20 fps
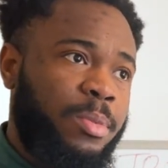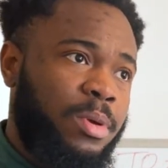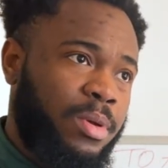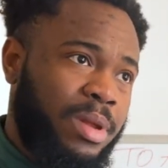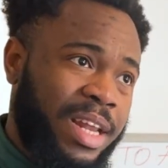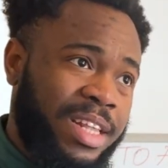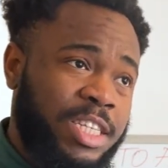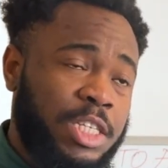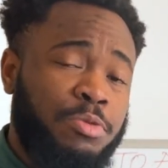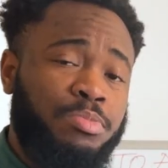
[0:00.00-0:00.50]

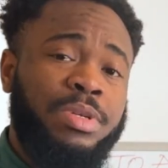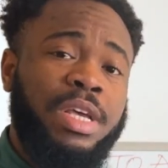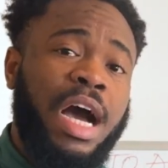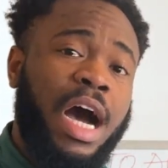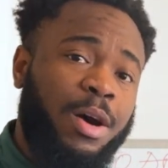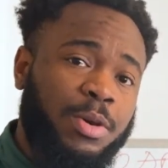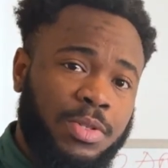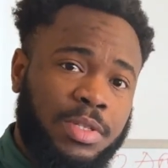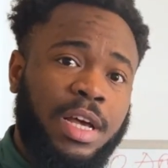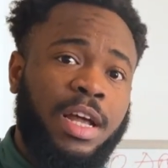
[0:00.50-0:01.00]
let it be
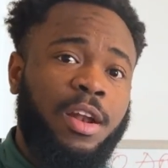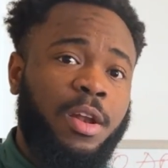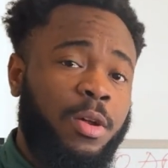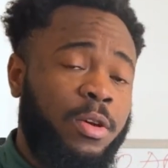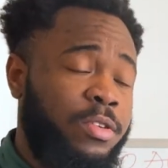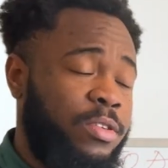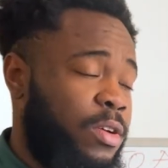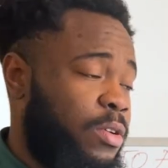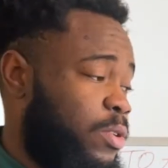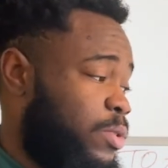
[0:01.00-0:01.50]
outside
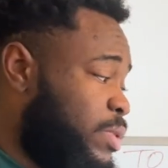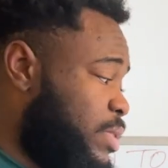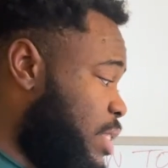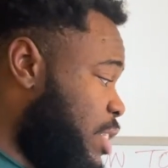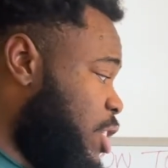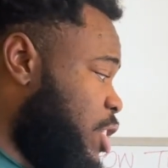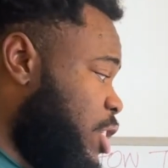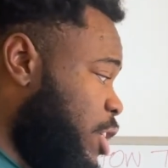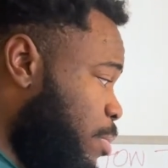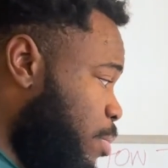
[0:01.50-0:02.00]
London because it's
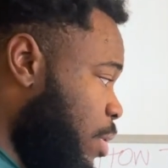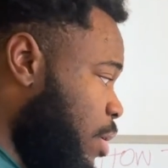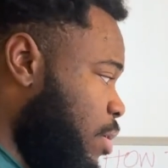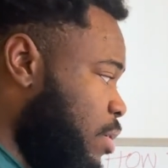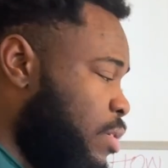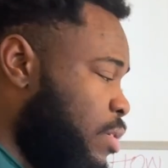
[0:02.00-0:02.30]
cheaper.